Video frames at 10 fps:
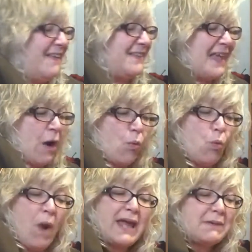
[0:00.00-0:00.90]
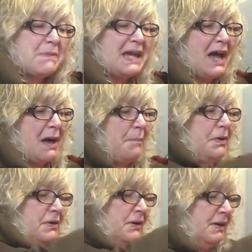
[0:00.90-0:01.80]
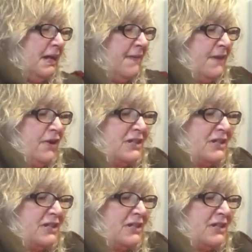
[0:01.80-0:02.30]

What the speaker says: that wake me up in their